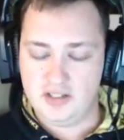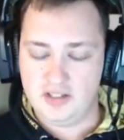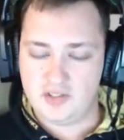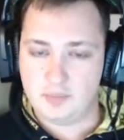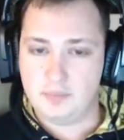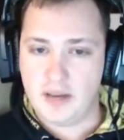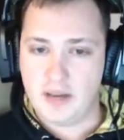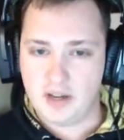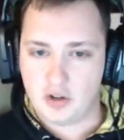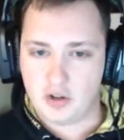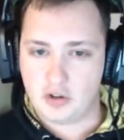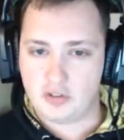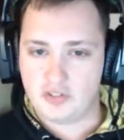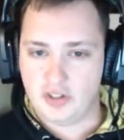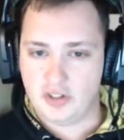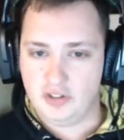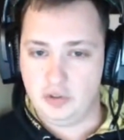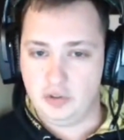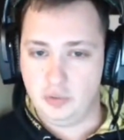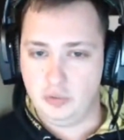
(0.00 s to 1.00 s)
better
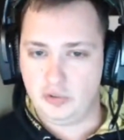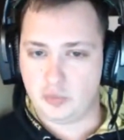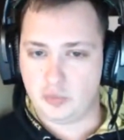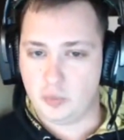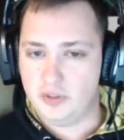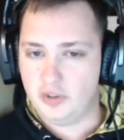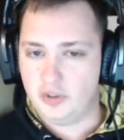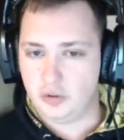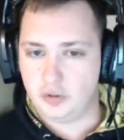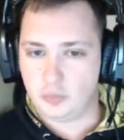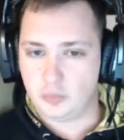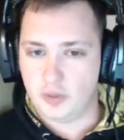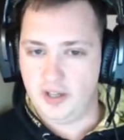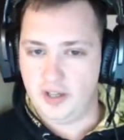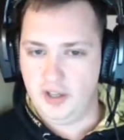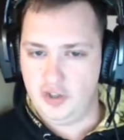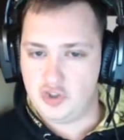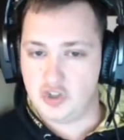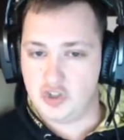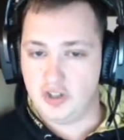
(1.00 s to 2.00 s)
to use when you're enraged.